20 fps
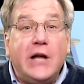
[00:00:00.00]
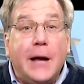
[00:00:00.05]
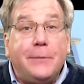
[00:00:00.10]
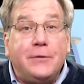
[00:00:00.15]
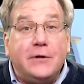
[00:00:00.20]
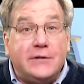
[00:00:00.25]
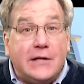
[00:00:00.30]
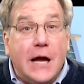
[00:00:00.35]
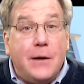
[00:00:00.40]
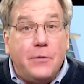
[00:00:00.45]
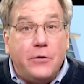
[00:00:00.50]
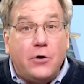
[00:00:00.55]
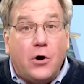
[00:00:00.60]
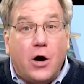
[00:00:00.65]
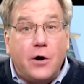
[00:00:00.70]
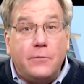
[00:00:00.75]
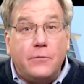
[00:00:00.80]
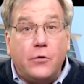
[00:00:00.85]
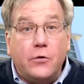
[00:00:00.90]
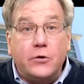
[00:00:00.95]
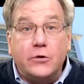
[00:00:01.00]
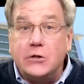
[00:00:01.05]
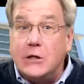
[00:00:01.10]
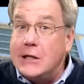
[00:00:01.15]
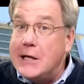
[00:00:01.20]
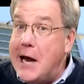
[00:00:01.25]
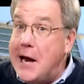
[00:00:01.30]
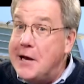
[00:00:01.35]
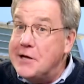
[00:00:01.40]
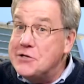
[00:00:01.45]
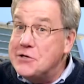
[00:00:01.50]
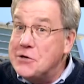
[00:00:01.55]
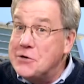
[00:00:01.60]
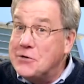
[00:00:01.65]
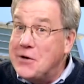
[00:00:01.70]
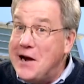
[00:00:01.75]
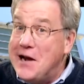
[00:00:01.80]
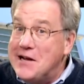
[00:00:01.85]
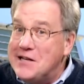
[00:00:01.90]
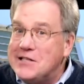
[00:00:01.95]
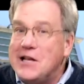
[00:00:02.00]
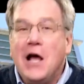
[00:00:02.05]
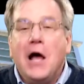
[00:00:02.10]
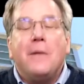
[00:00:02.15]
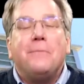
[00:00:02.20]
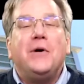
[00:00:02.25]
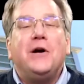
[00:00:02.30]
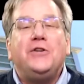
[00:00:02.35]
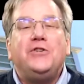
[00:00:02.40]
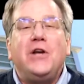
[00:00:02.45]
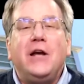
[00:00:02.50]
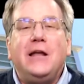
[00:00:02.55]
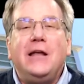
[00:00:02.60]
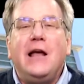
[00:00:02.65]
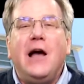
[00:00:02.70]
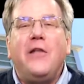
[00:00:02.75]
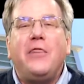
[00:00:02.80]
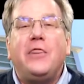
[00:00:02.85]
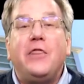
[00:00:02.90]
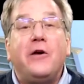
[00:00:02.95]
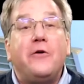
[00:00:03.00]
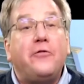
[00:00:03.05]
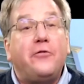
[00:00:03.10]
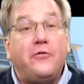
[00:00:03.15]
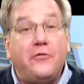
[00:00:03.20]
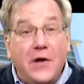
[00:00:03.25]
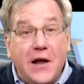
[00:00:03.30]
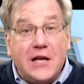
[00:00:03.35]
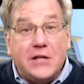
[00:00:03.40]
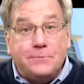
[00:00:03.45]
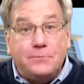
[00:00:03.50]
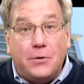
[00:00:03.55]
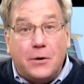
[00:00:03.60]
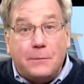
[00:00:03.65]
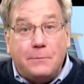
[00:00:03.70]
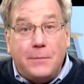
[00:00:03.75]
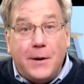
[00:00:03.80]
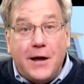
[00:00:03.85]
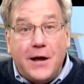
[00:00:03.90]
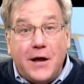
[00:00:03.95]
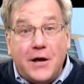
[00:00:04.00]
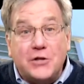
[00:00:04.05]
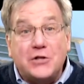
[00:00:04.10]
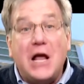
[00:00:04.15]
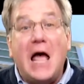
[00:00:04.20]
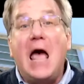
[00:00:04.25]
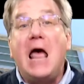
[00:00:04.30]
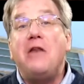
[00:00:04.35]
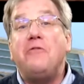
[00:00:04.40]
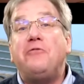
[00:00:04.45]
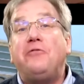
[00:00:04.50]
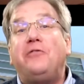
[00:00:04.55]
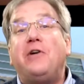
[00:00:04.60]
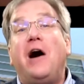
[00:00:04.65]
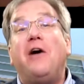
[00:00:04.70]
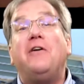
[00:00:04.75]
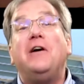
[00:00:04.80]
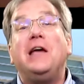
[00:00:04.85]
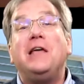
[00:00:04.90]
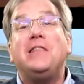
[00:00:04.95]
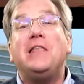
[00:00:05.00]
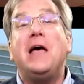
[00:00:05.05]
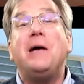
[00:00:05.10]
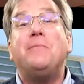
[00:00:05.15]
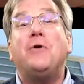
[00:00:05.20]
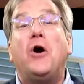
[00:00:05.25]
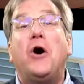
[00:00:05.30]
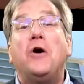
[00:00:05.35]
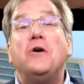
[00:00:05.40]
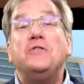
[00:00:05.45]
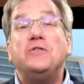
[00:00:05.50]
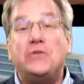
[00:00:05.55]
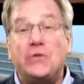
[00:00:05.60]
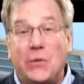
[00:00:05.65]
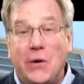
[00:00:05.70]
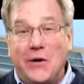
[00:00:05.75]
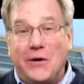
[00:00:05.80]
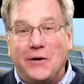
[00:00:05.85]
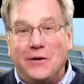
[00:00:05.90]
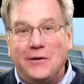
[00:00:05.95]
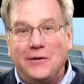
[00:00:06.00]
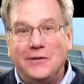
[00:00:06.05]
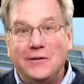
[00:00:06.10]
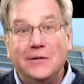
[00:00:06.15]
up to date with Ardmore's latest and greatest by checking out their Facebook page and following them on Twitter.